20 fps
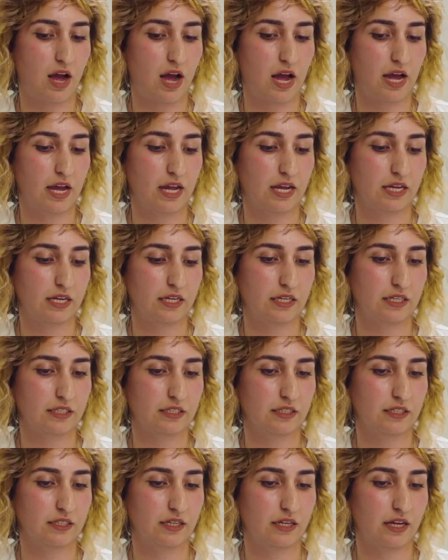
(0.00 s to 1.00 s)

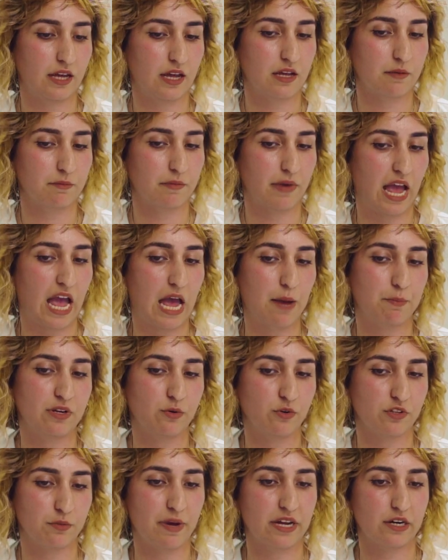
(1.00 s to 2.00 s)
I am
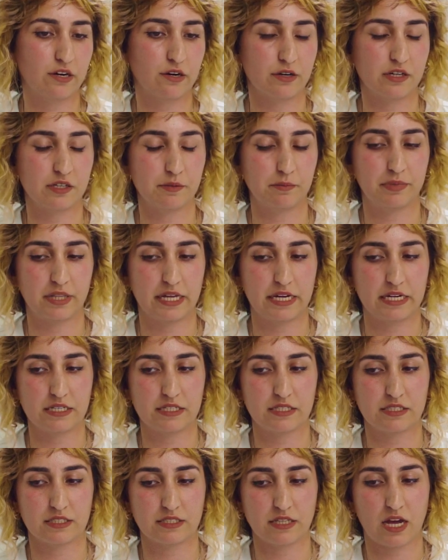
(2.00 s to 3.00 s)
happy with my current
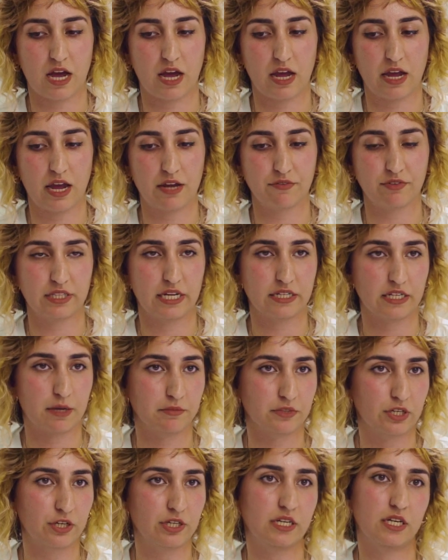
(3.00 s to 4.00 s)
place. I feel like
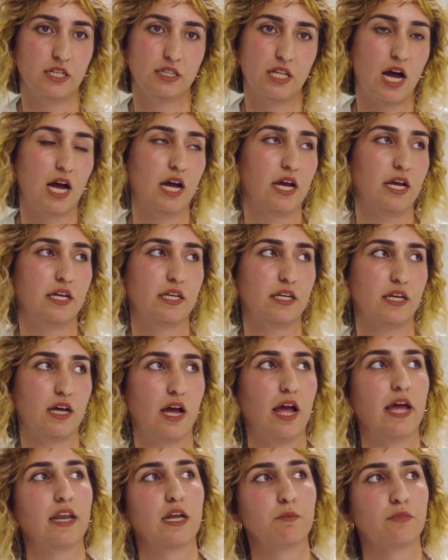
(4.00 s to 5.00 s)
I'm learning a lot
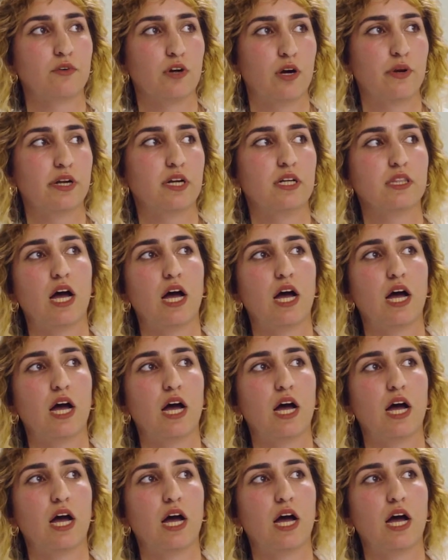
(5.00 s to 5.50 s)
and I'm growing a